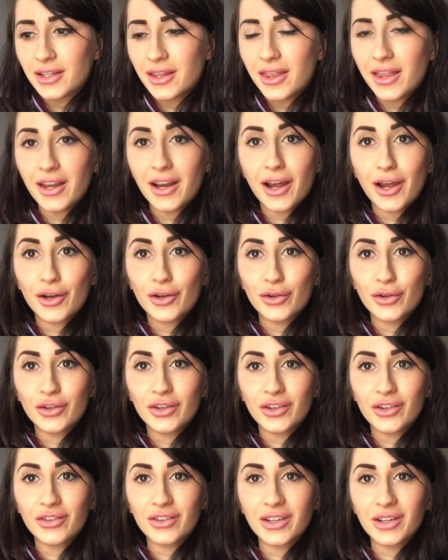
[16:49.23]
that I don't
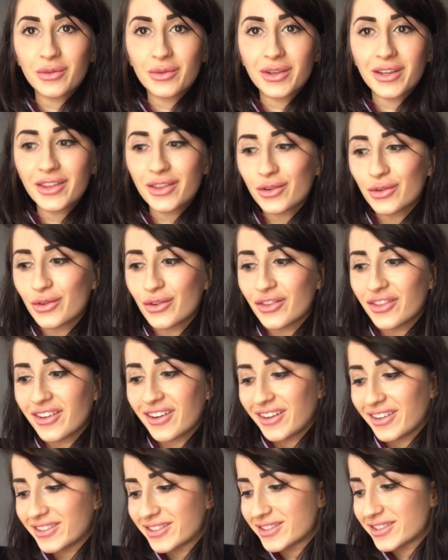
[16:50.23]
agree with, or
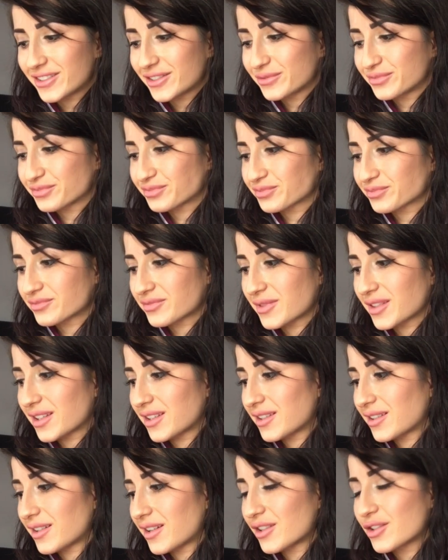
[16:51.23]
that
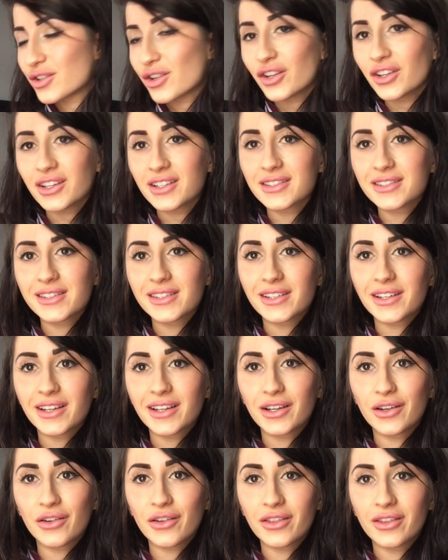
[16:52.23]
I don't consider
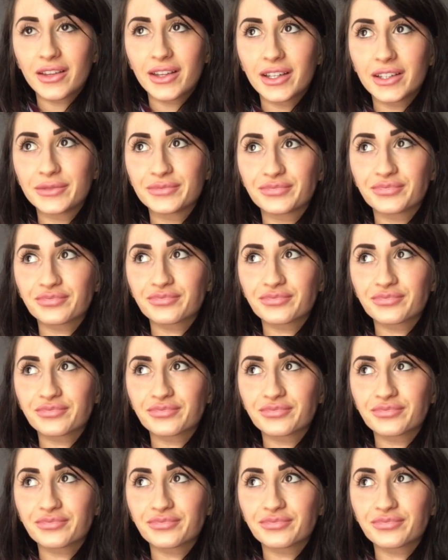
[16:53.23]
healthy